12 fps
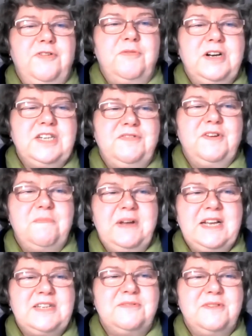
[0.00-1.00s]
for want of a
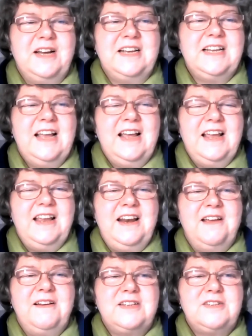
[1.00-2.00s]
better word,
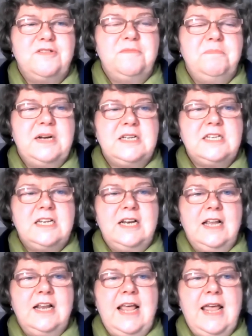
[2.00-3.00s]
you know, a sort of
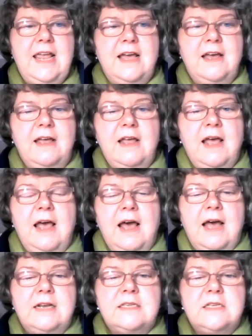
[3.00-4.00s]
muscular layer.
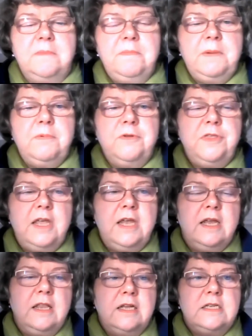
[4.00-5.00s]
And some people
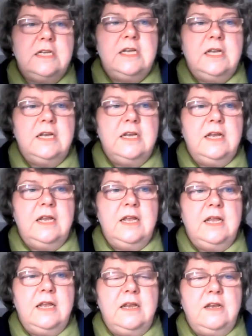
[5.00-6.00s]
think that it,
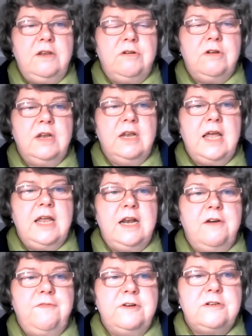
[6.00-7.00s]
it you can get
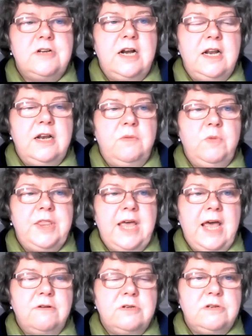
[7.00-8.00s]
enough adrenaline
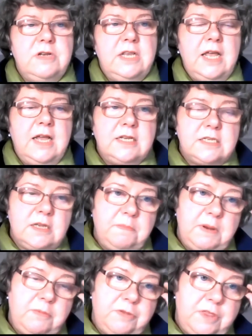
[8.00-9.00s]
without doing that, and some
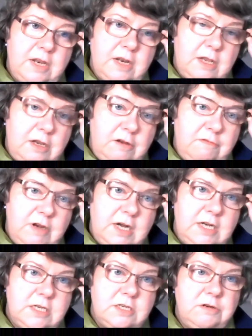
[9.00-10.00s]
people think that you
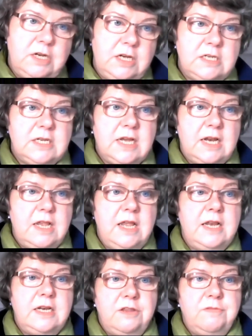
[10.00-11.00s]
really do need to get it
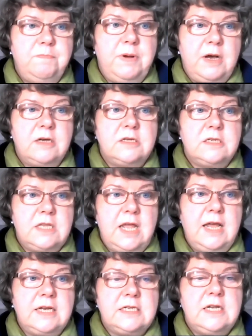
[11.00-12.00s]
in past
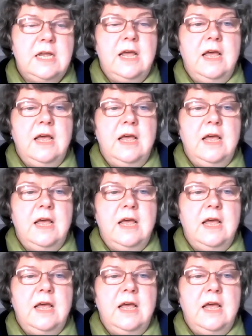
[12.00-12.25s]
that.